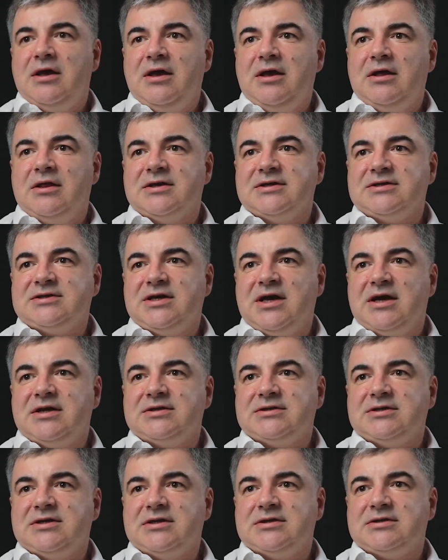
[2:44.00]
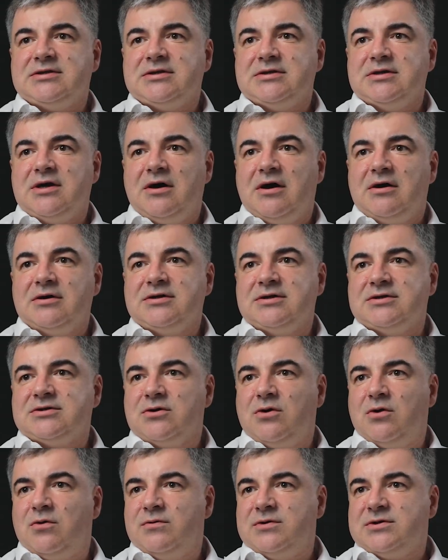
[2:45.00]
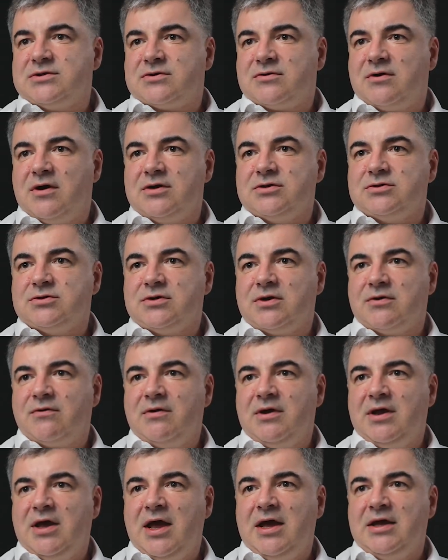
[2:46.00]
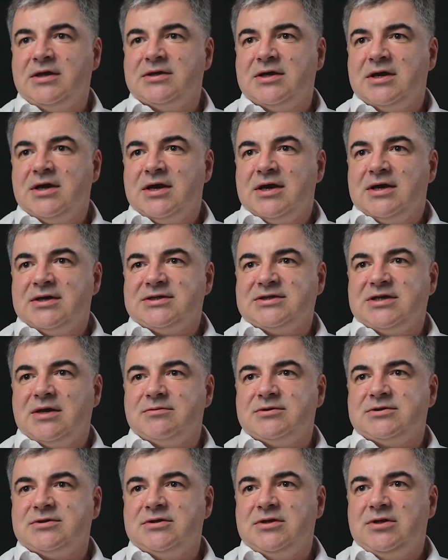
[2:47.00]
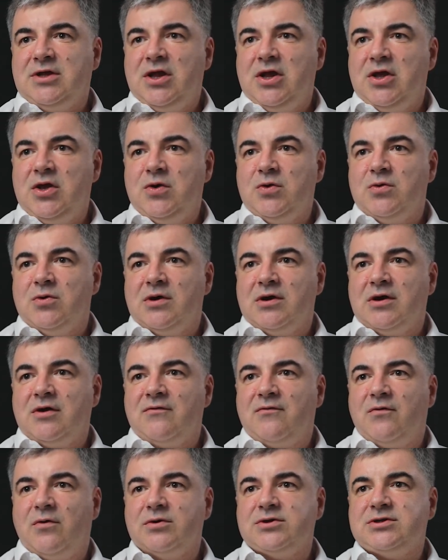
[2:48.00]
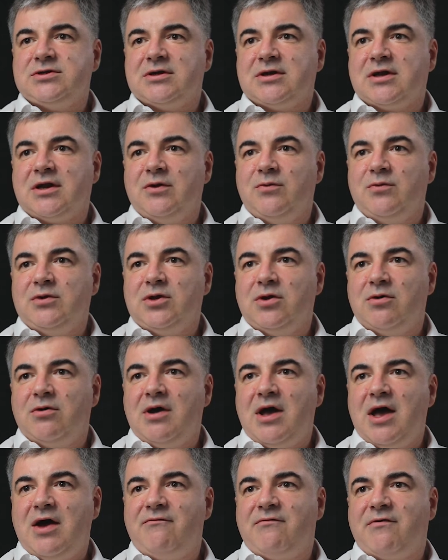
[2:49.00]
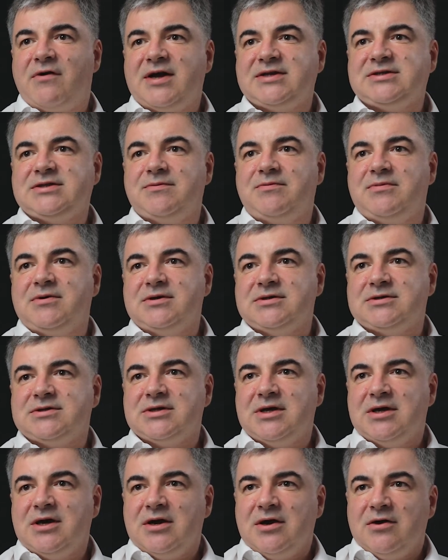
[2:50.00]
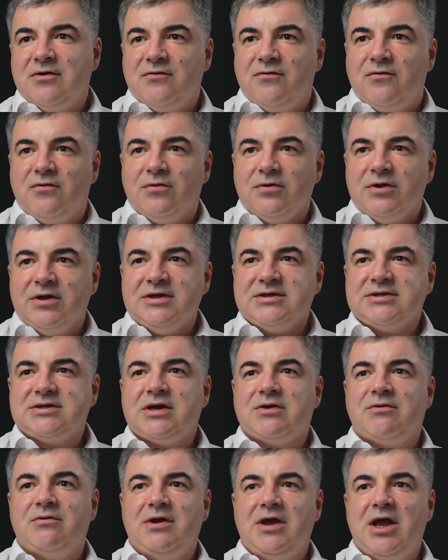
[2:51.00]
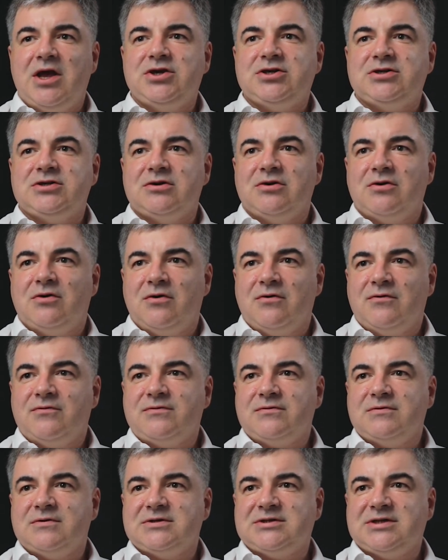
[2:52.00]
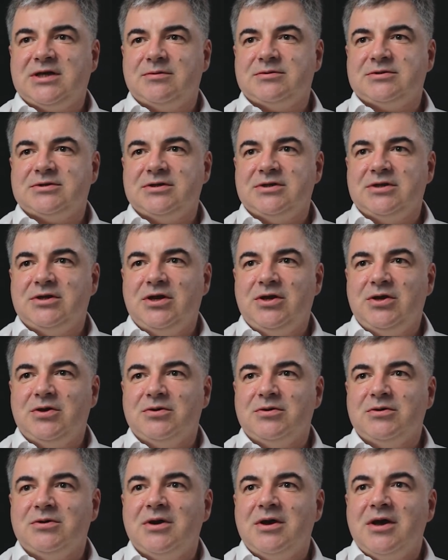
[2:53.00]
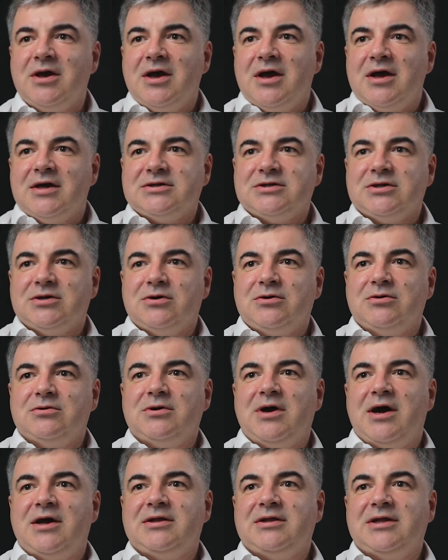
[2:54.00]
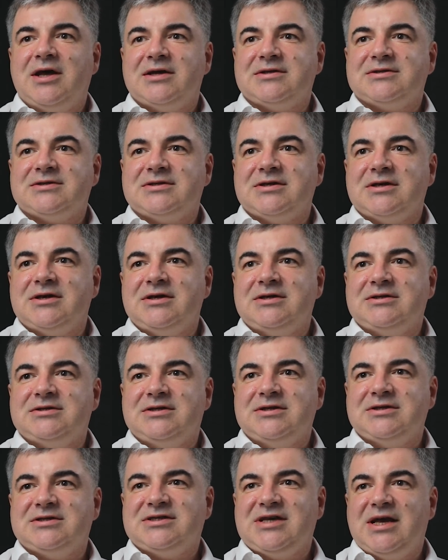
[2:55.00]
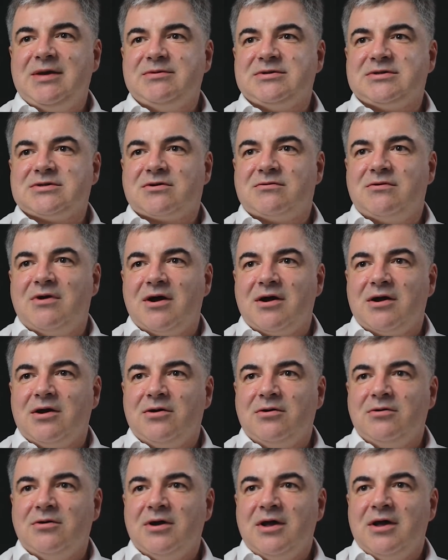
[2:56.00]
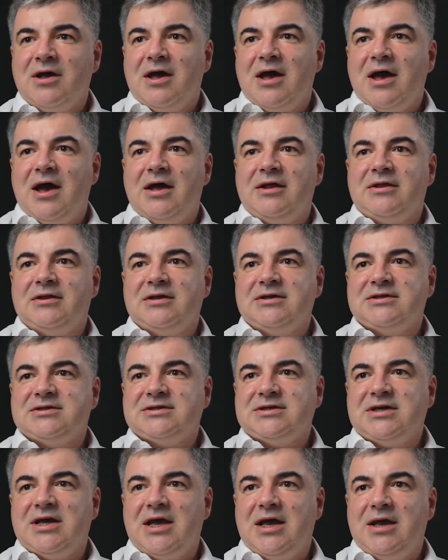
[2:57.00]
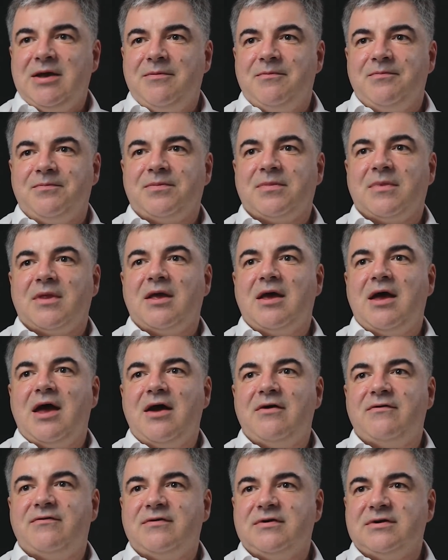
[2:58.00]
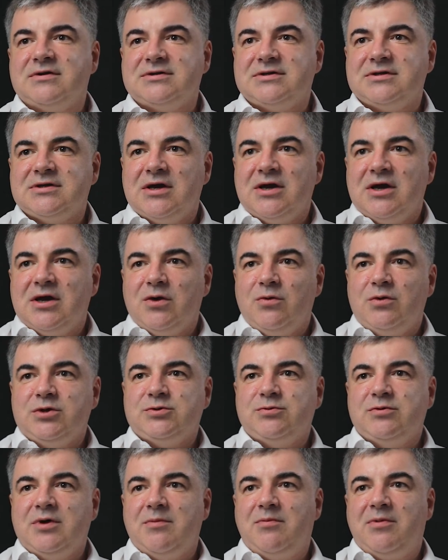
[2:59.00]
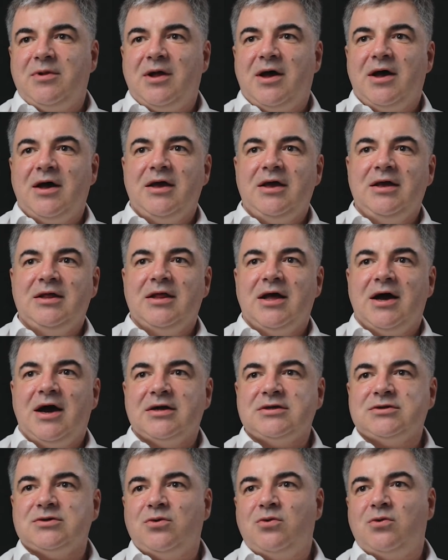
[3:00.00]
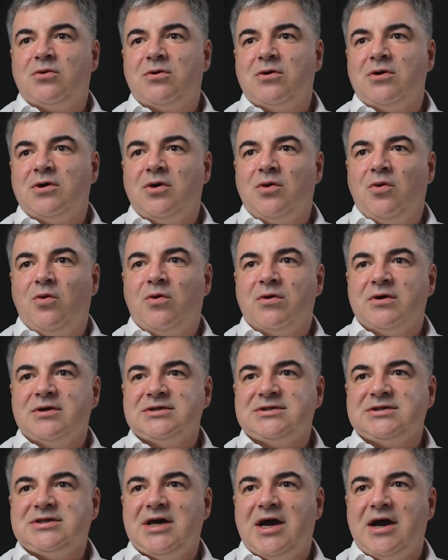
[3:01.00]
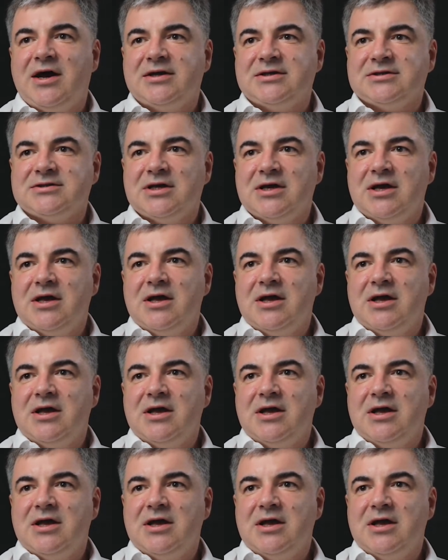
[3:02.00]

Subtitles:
in a sense that artists always try to create something new, and unfortunately we don't have recipes for this creation of something new. So, and it's the same struggle and the same efforts which we apply in art or in science.